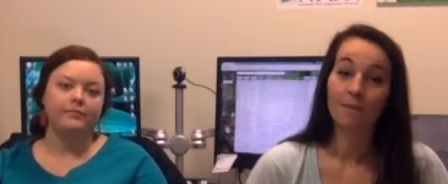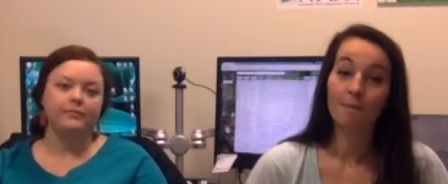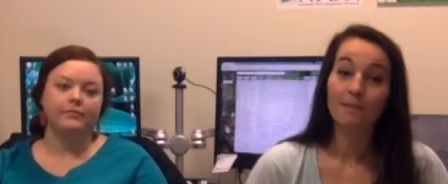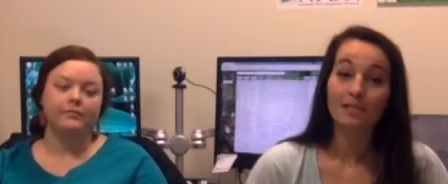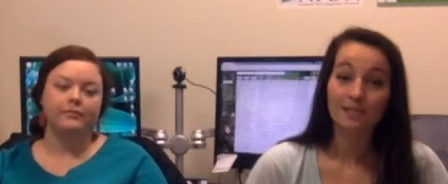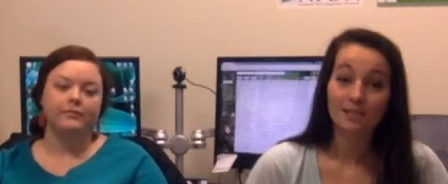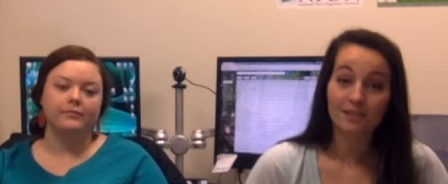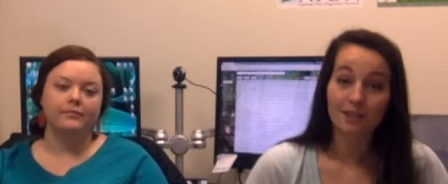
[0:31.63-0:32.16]

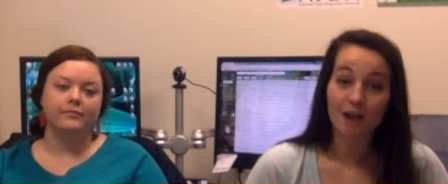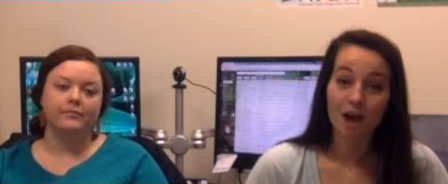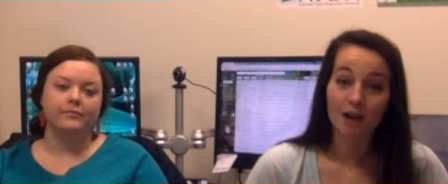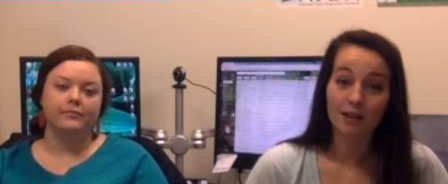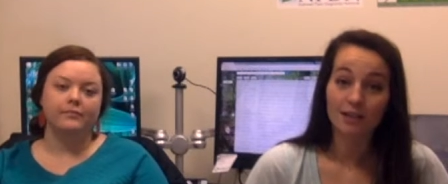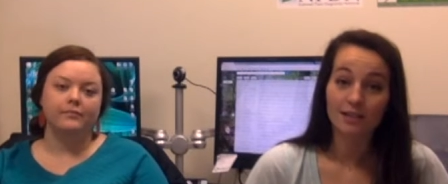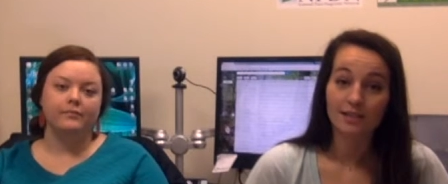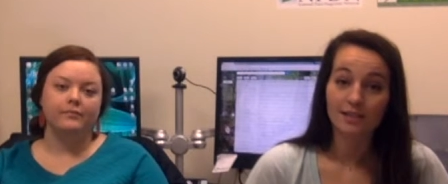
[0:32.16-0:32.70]
Speaker 1: But since the
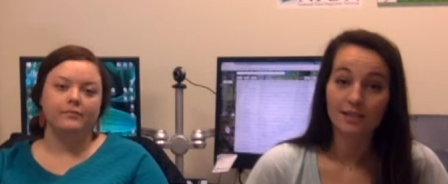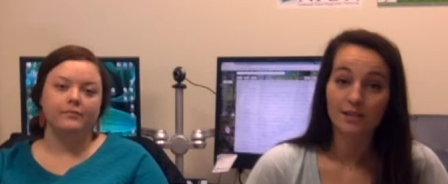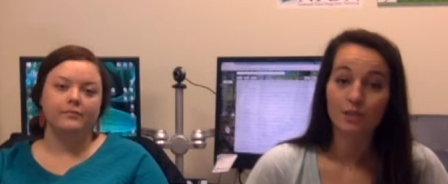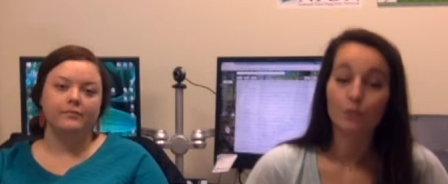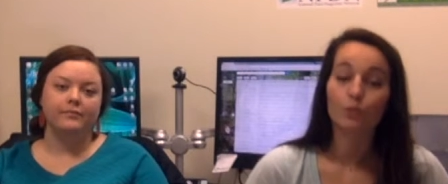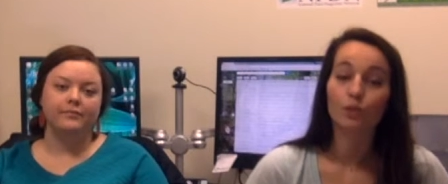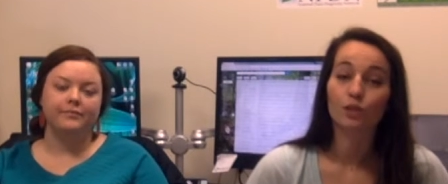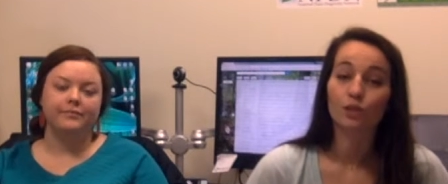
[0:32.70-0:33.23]
holiday season
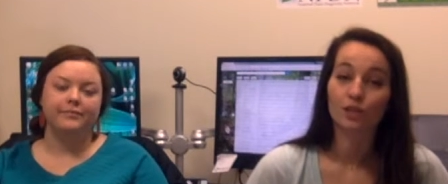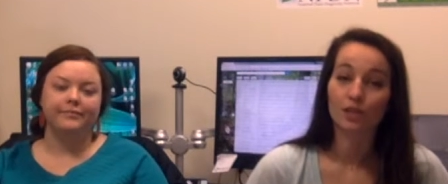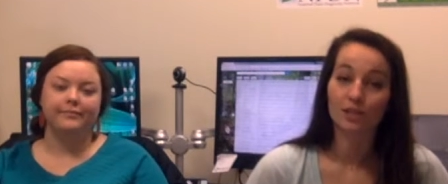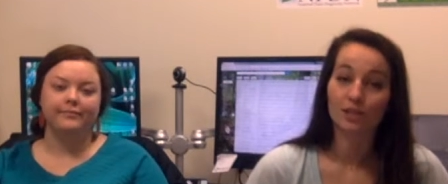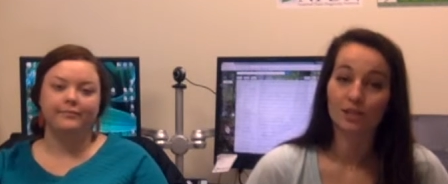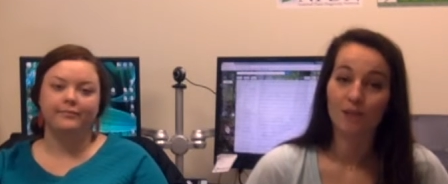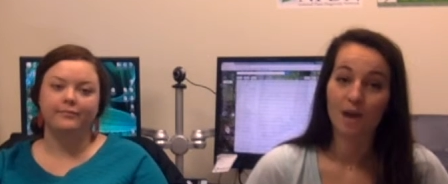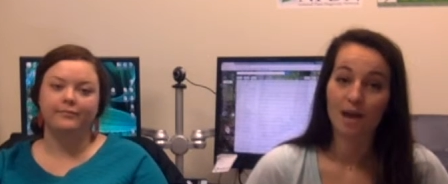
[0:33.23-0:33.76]
was
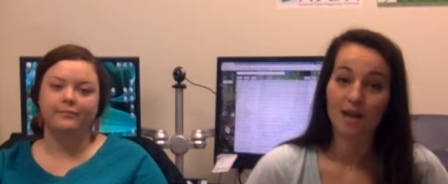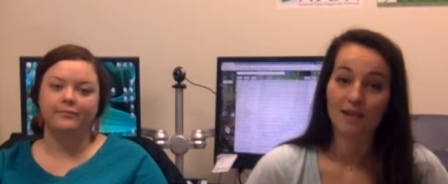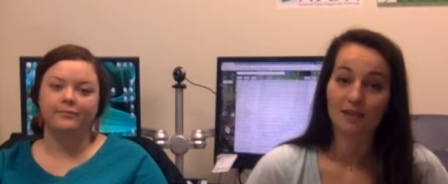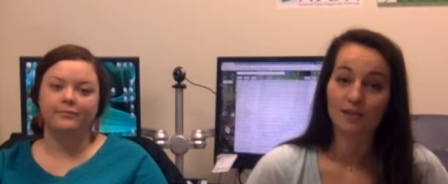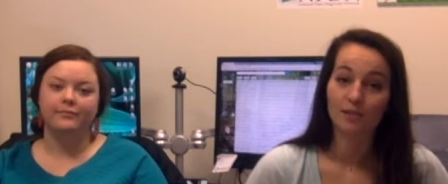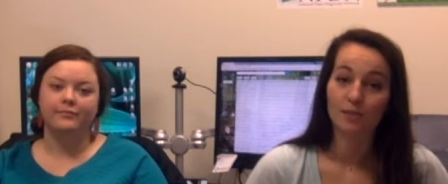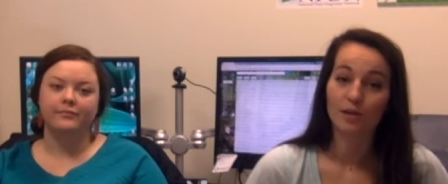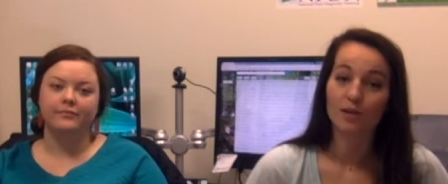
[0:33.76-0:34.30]
just upon
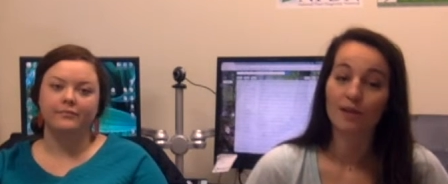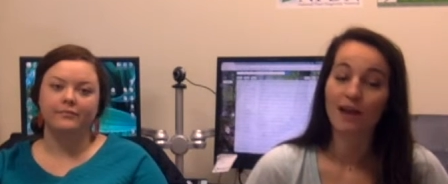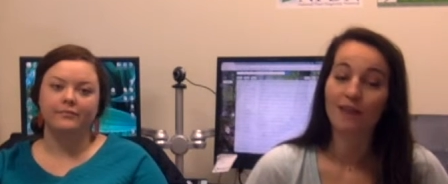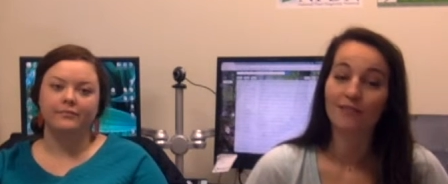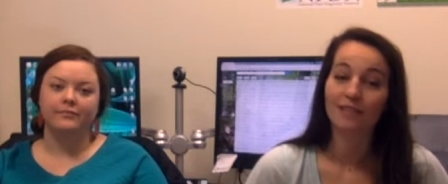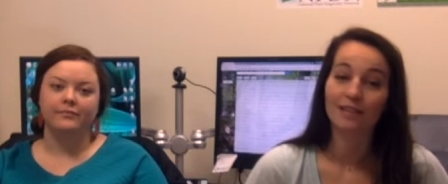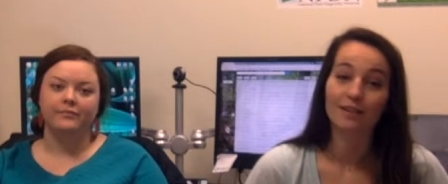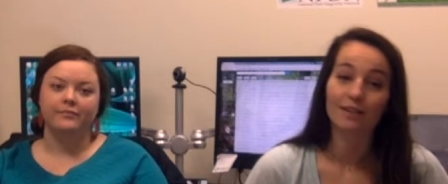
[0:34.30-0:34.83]
us, we don't have
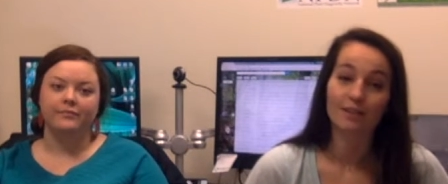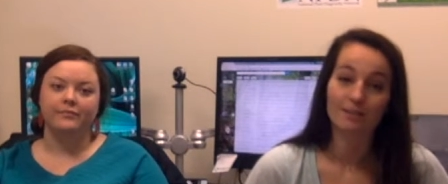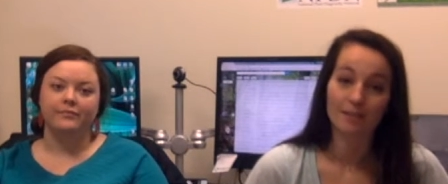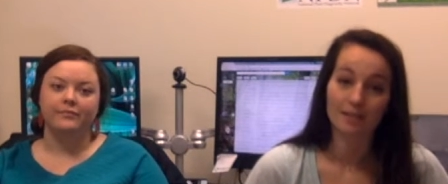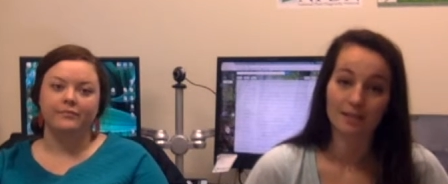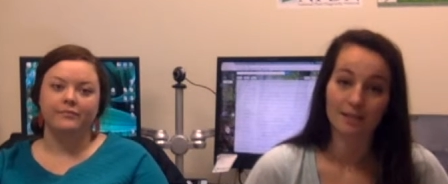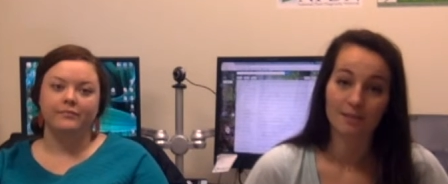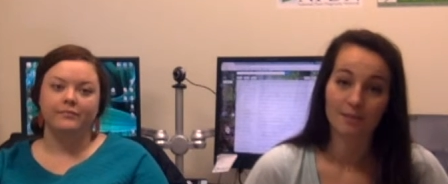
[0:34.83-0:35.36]
near as many
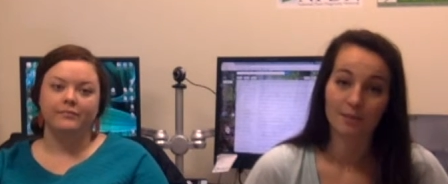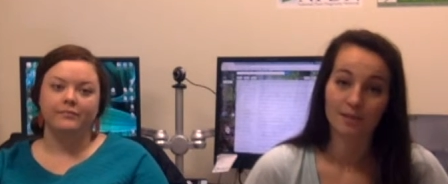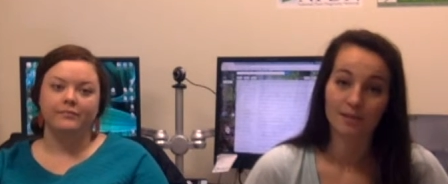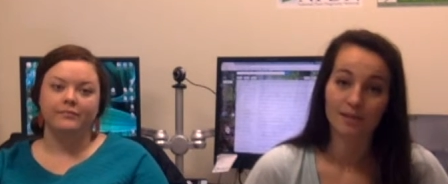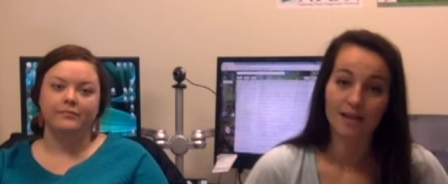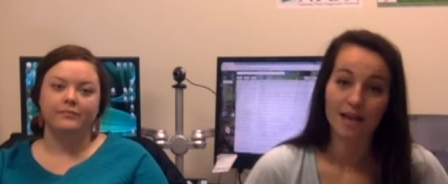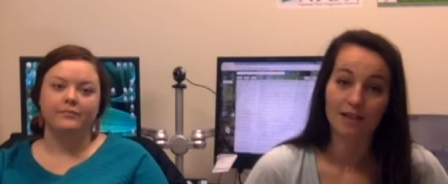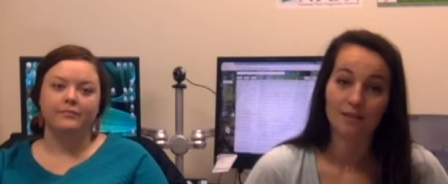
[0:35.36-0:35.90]

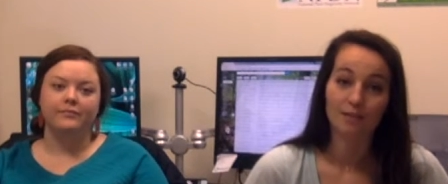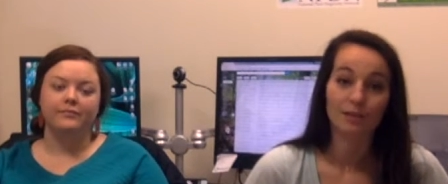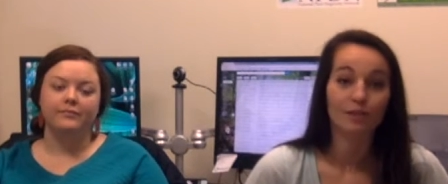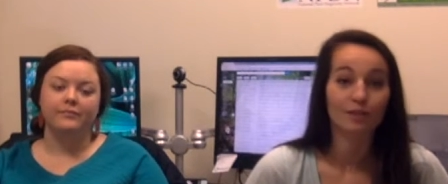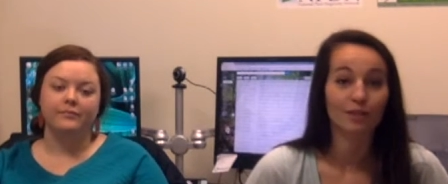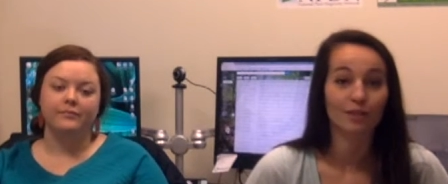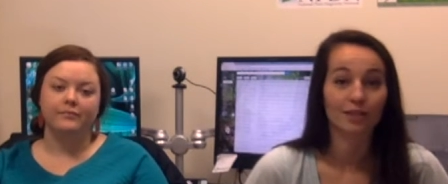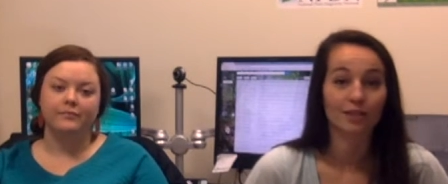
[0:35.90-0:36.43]
samples as we
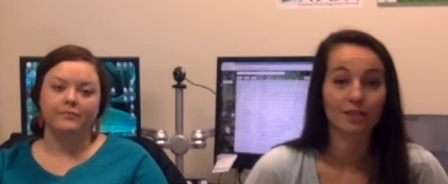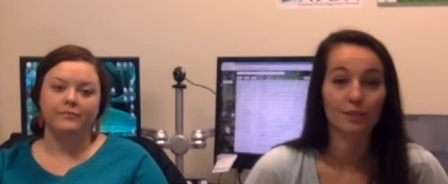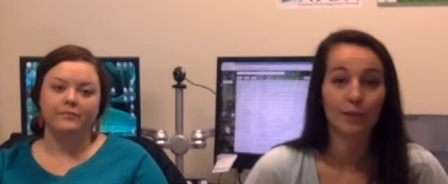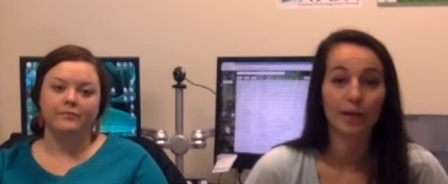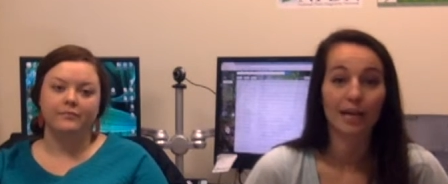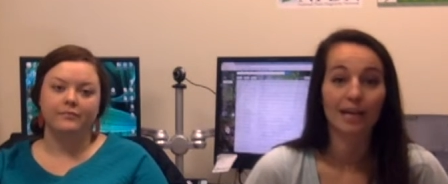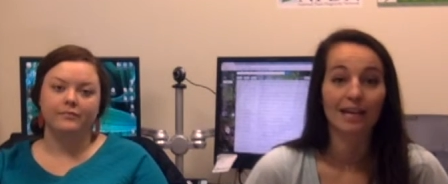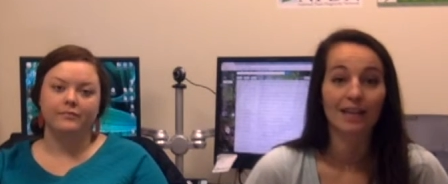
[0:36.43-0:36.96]
do in the
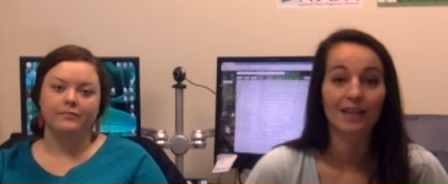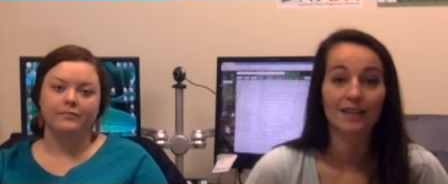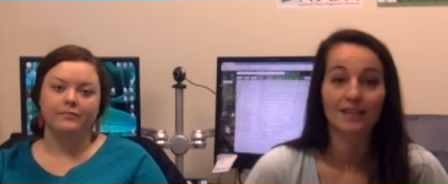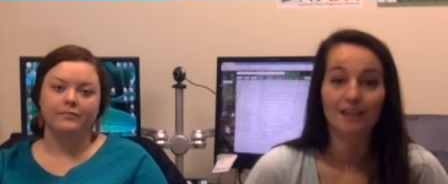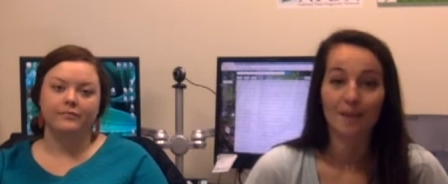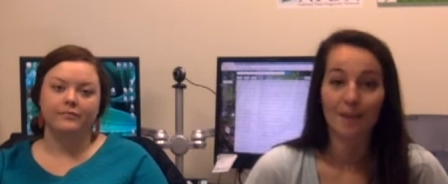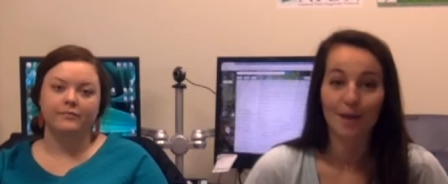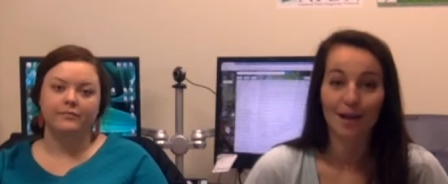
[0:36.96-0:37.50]
spring and in the
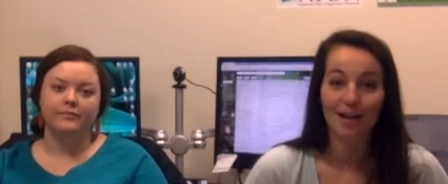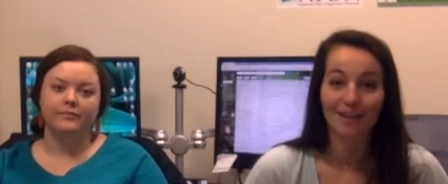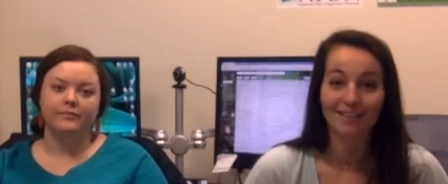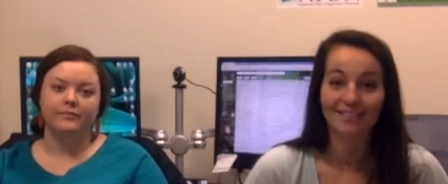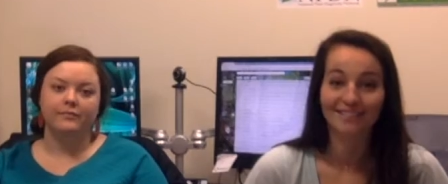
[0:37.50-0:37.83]
summer.